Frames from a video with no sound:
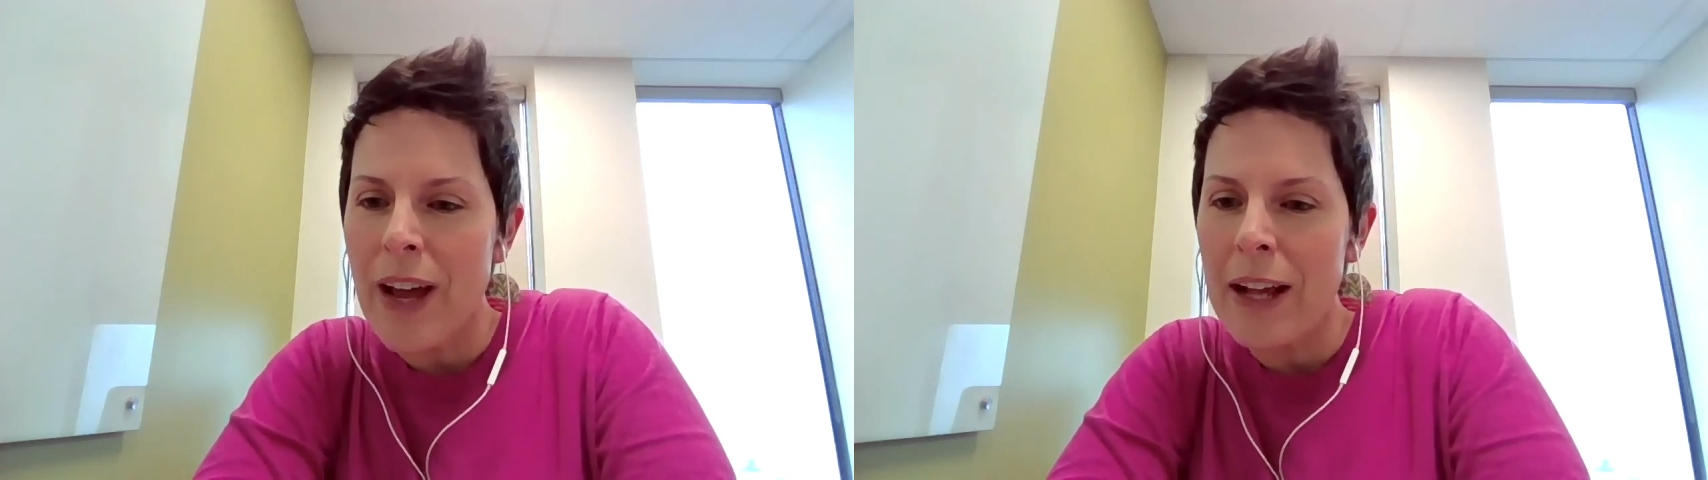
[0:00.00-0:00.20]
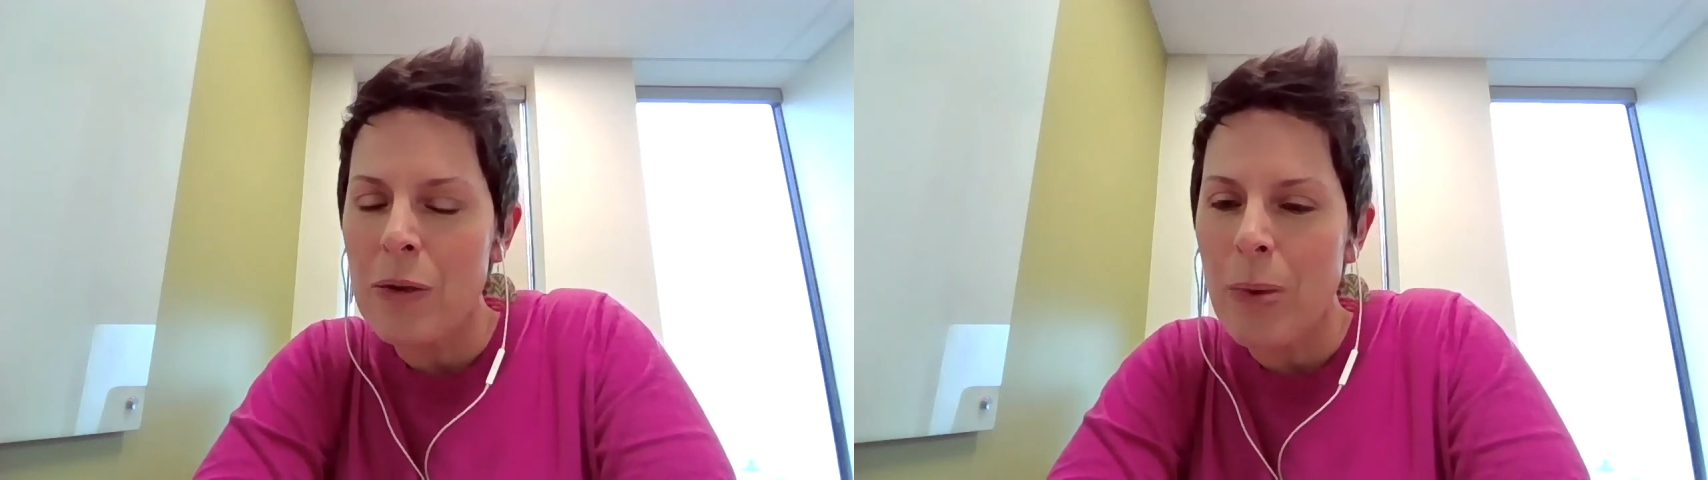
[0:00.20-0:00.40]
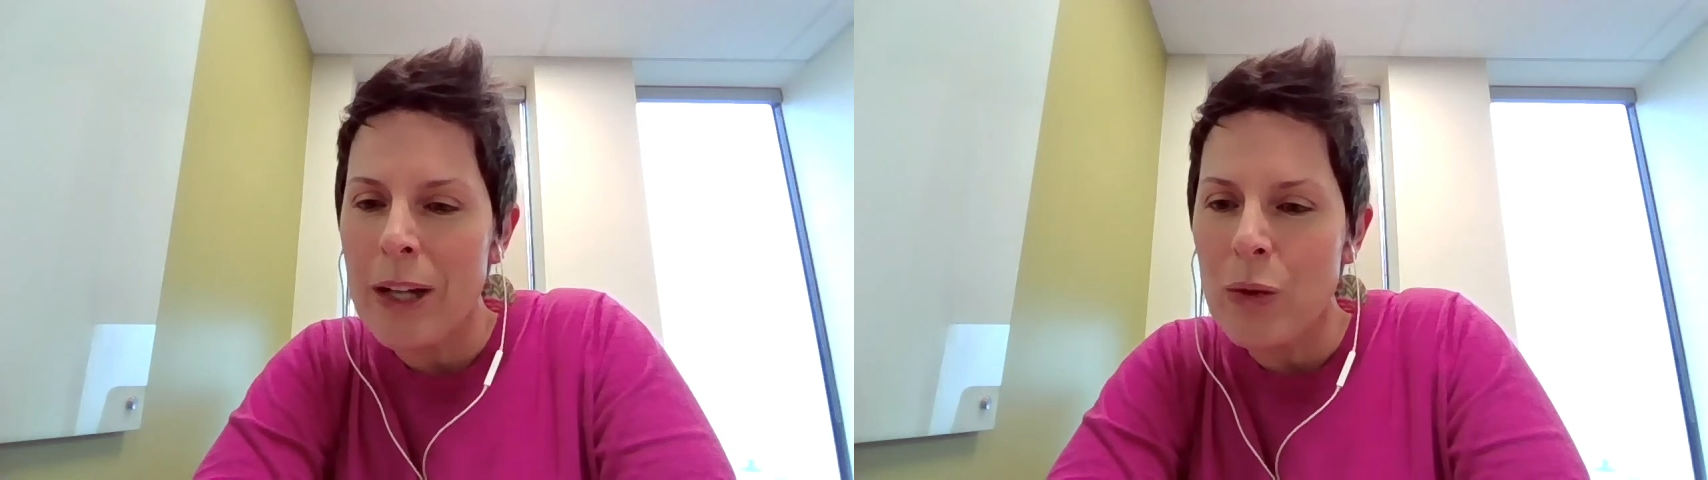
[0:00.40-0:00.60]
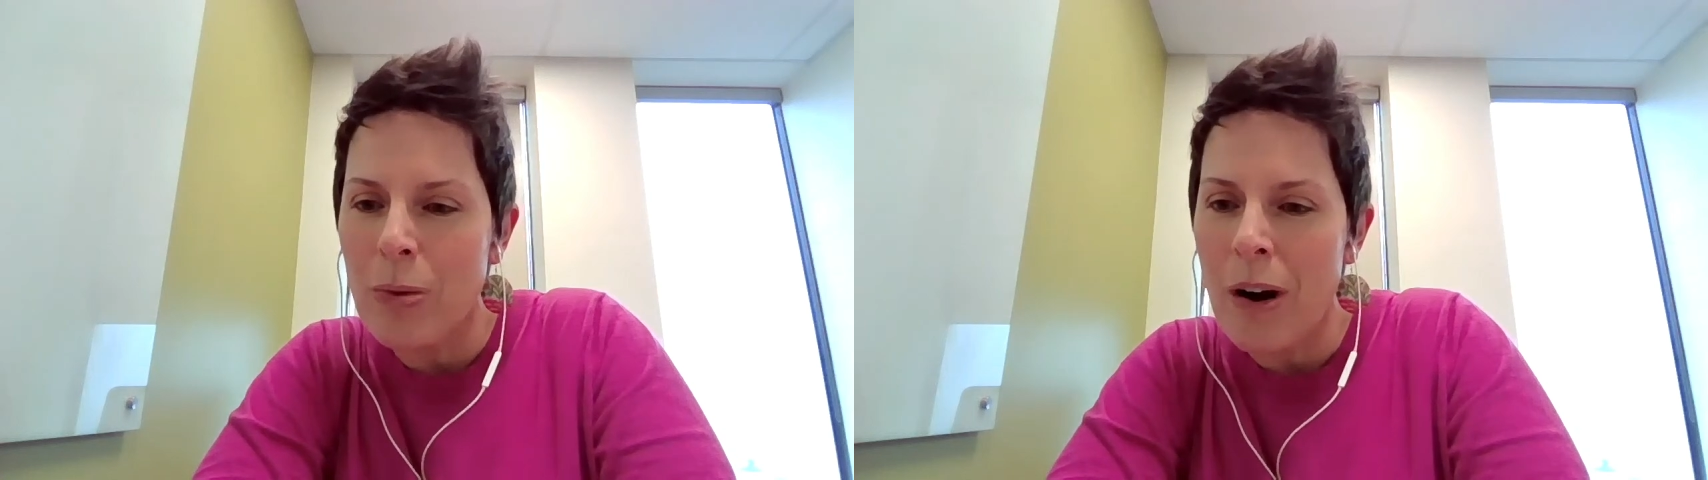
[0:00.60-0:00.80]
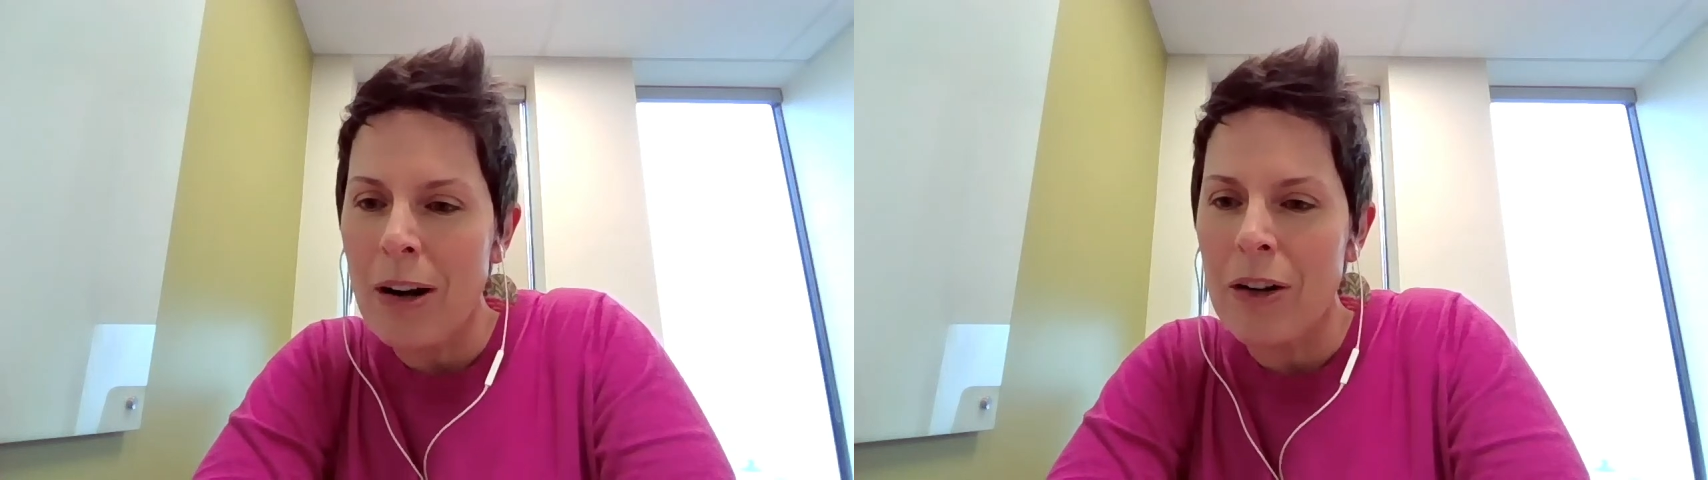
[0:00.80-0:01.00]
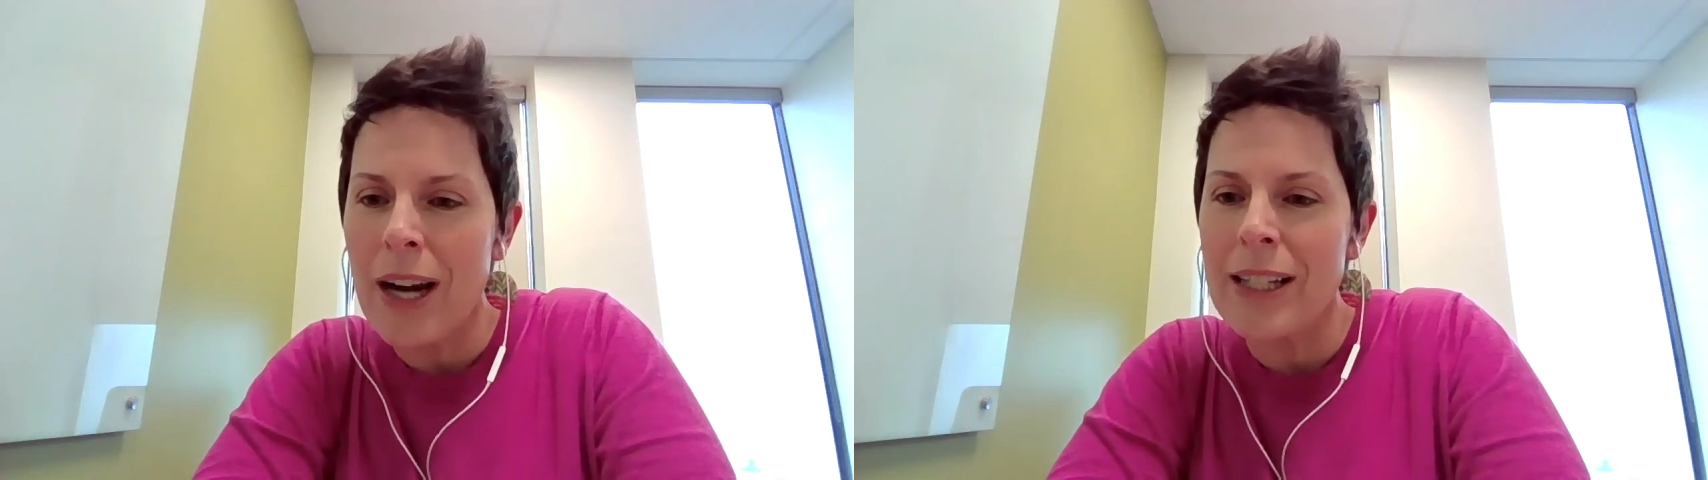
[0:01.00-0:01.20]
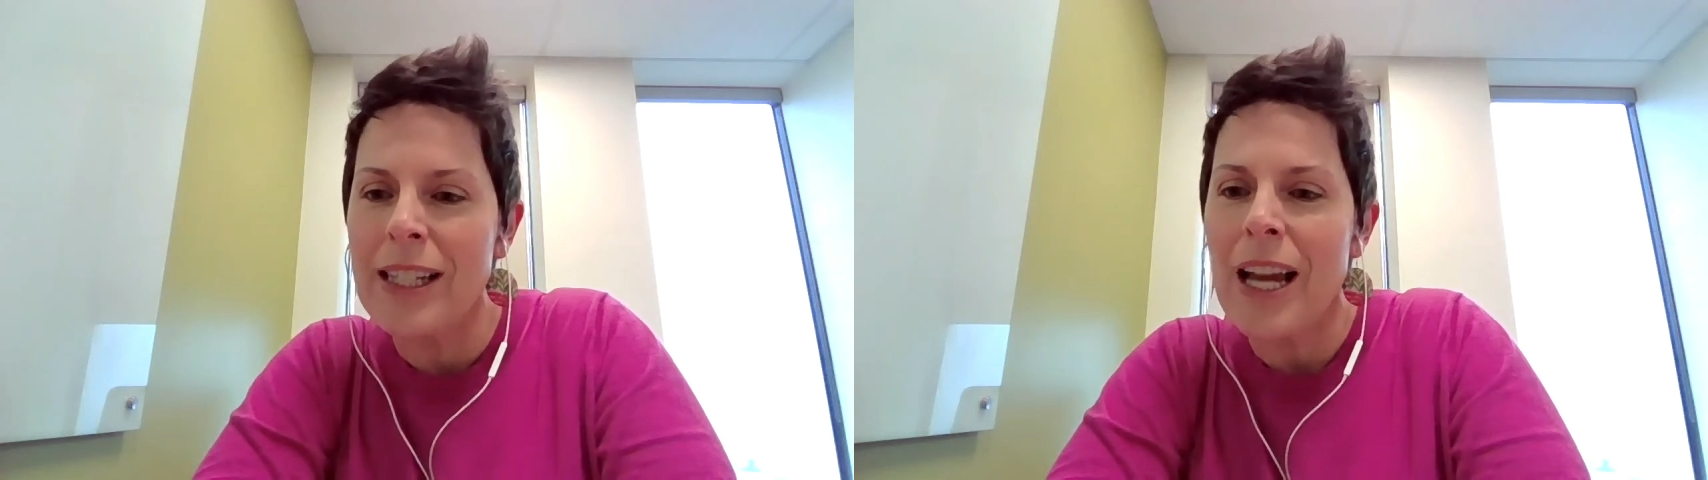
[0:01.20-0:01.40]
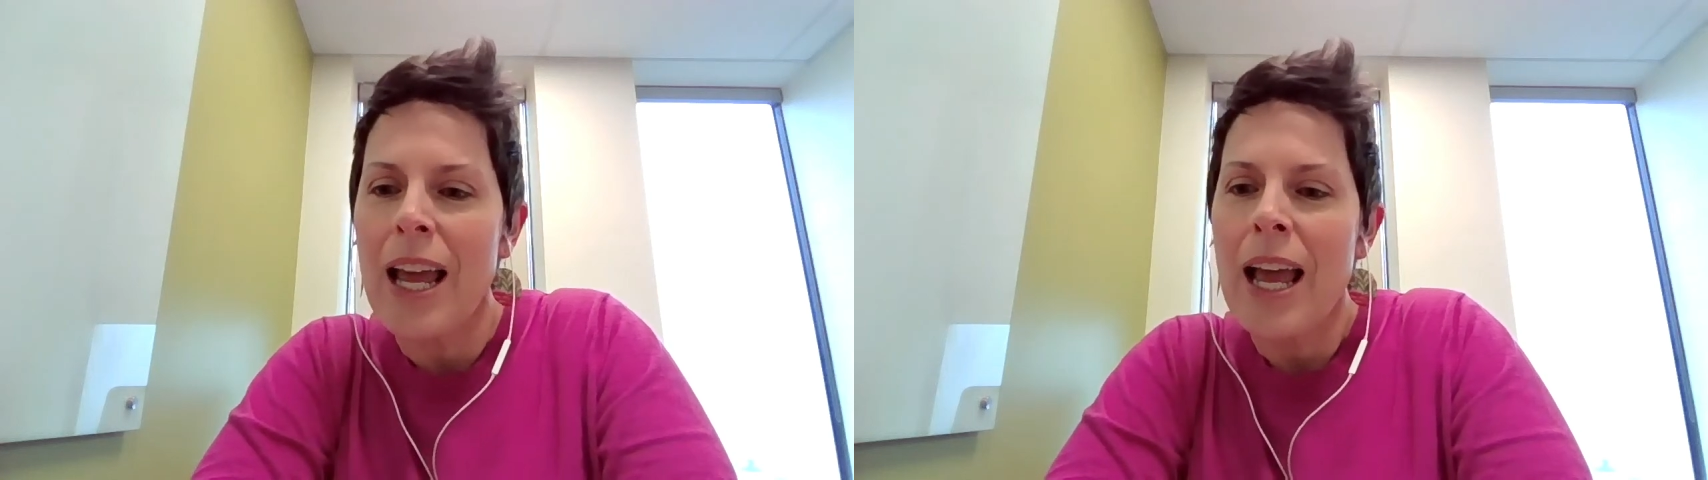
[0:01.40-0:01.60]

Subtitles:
value-based progress?